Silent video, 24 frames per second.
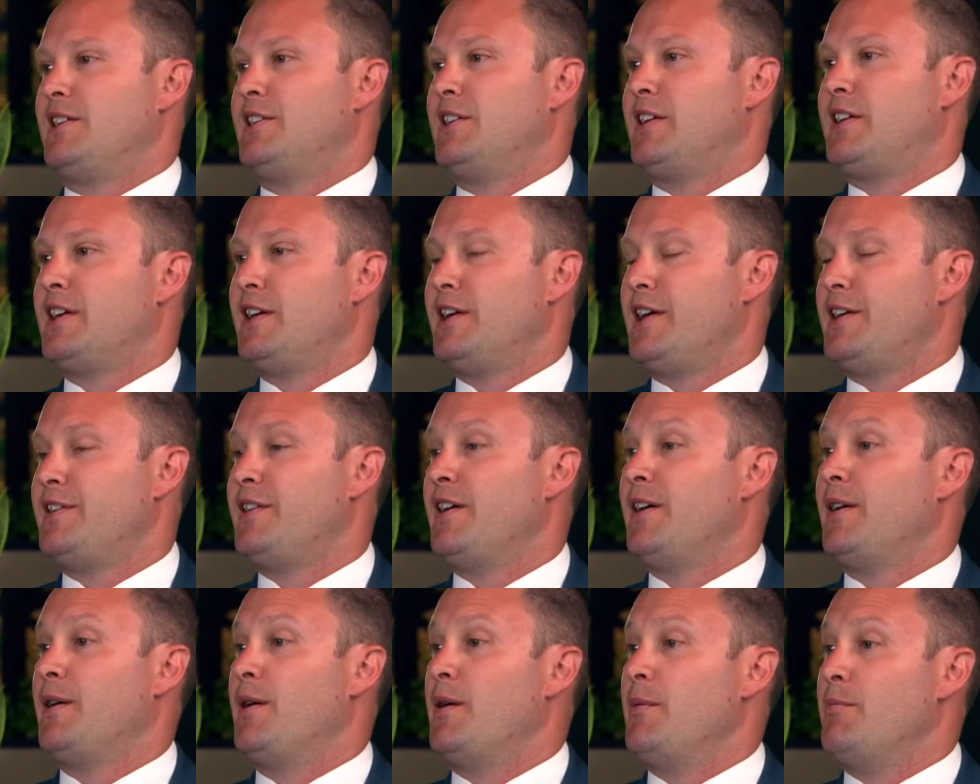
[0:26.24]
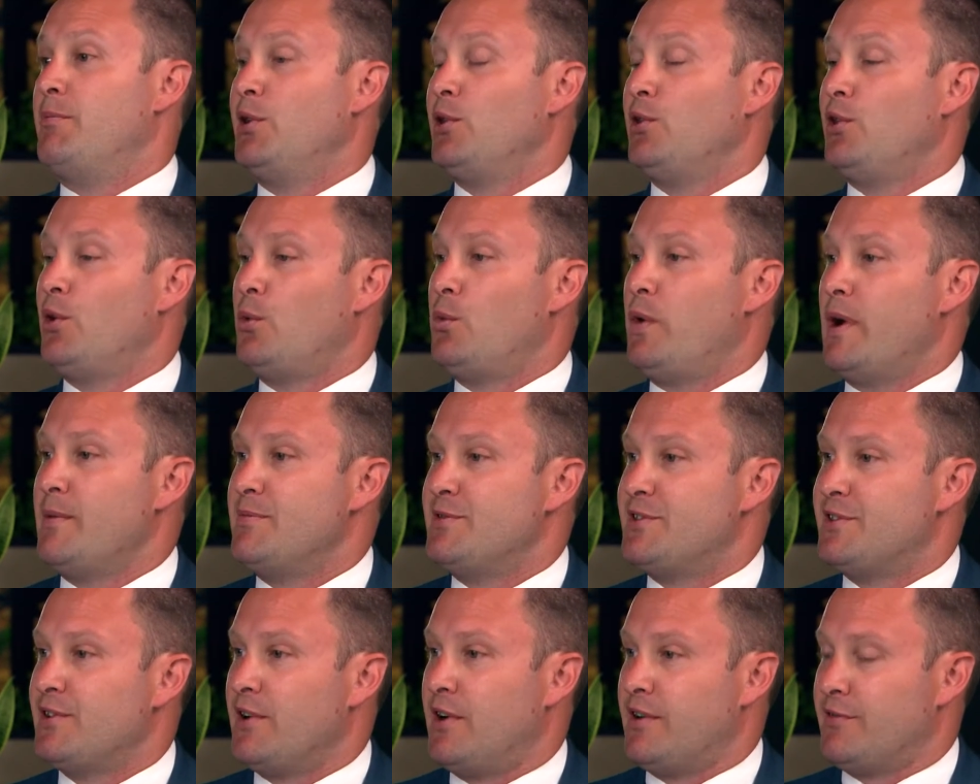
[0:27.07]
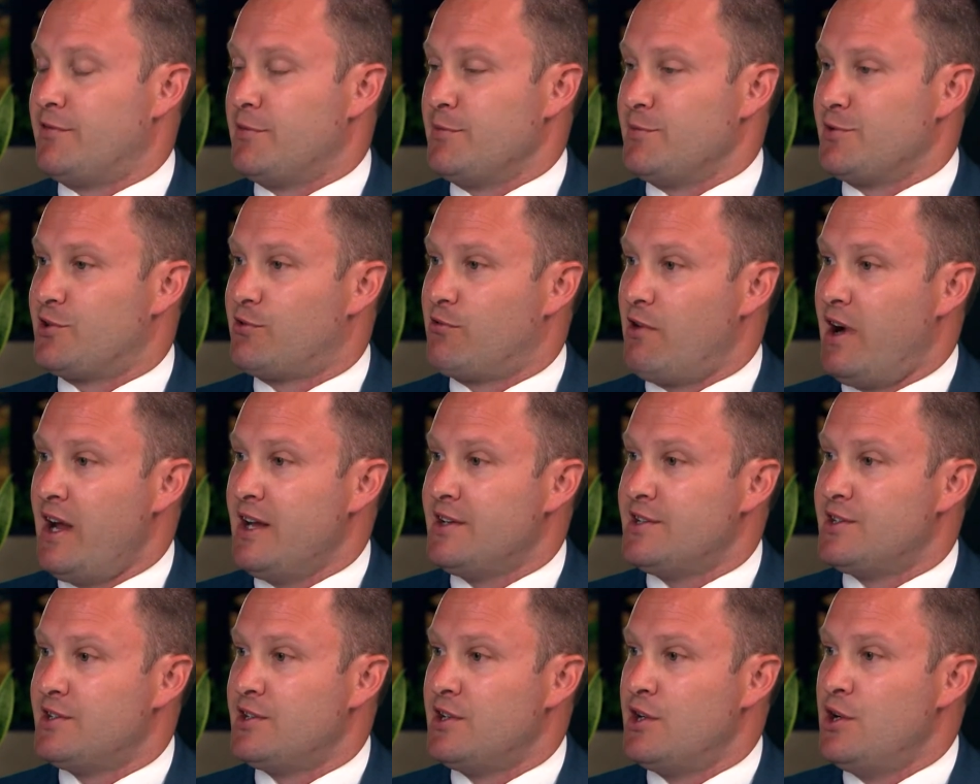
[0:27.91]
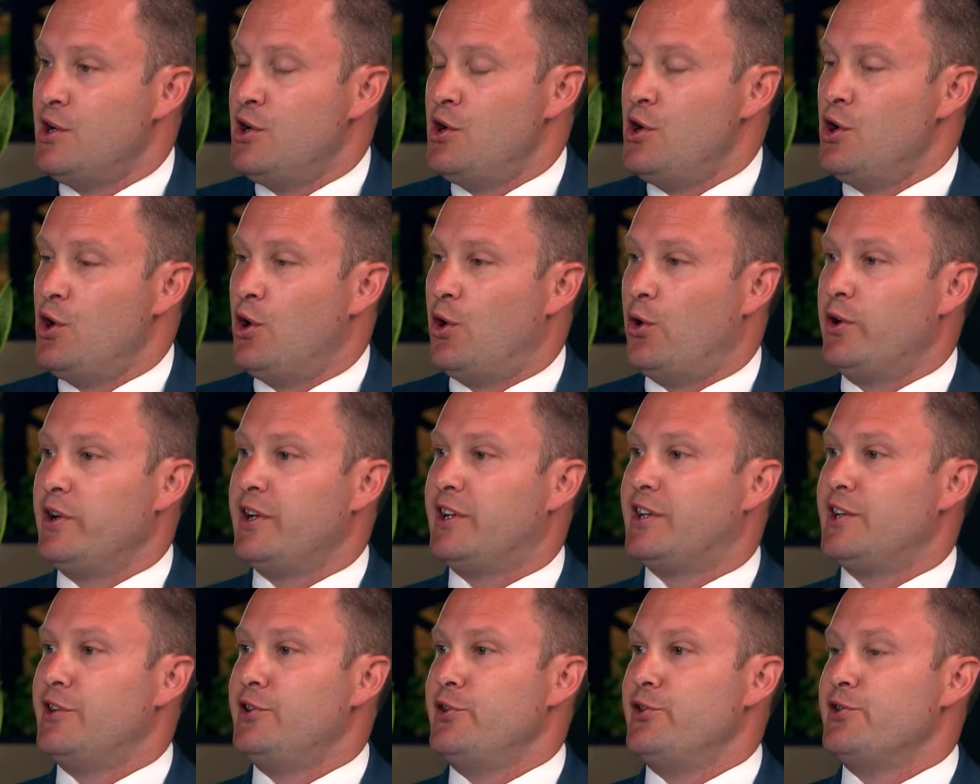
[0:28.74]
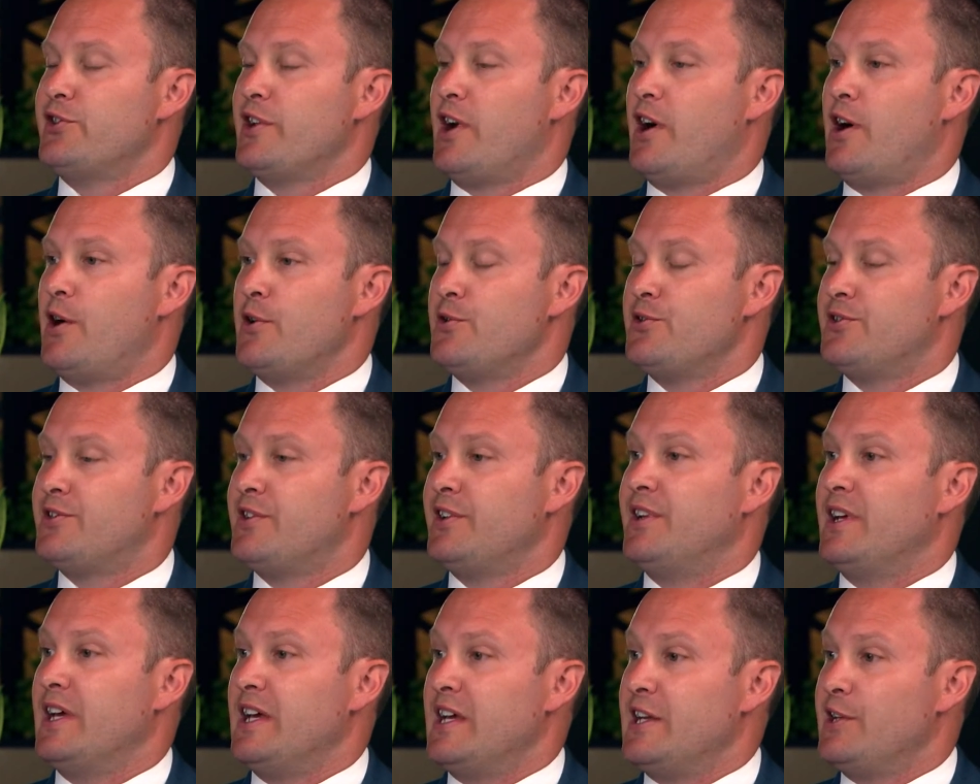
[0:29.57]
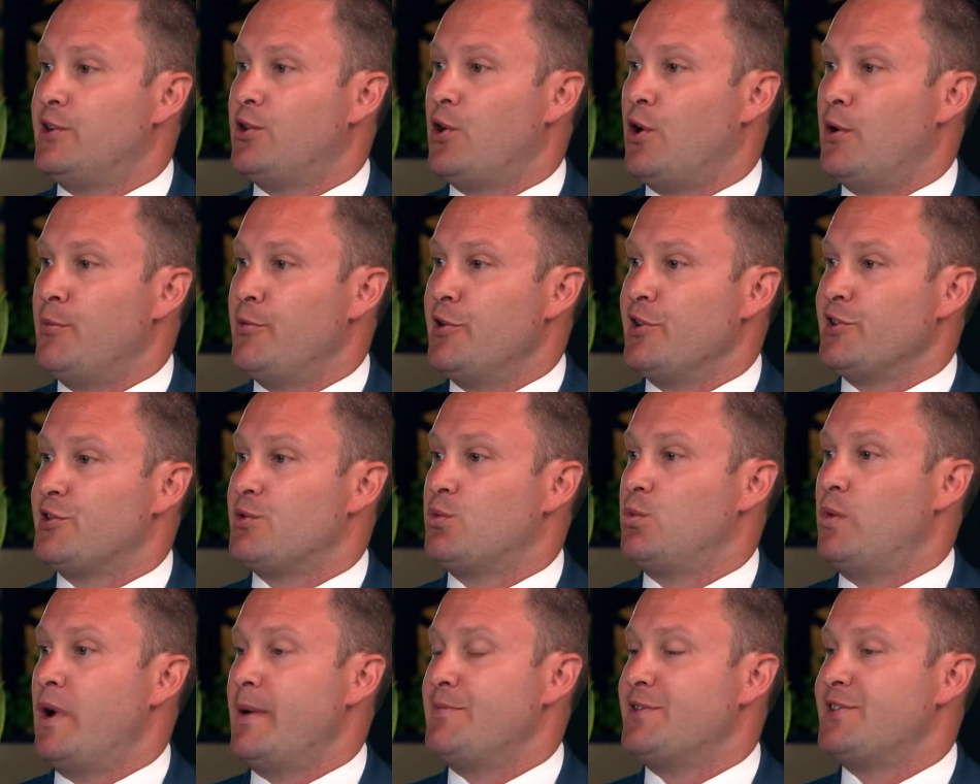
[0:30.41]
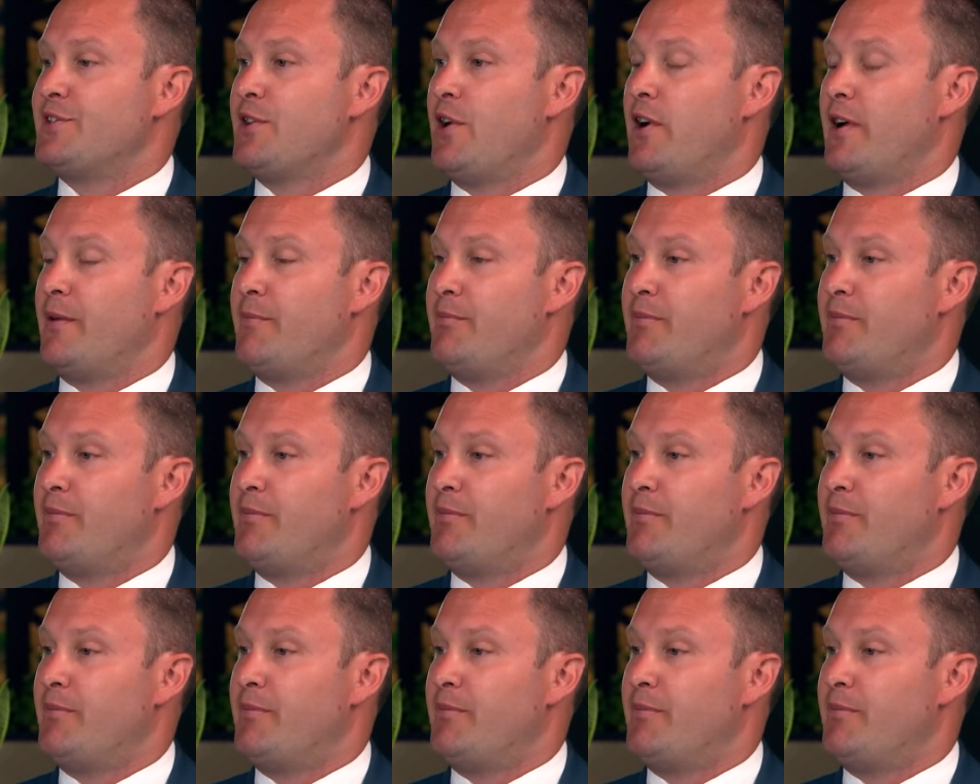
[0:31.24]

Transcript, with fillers: You can either build a website from scratch, or you can use a hosted e-commerce website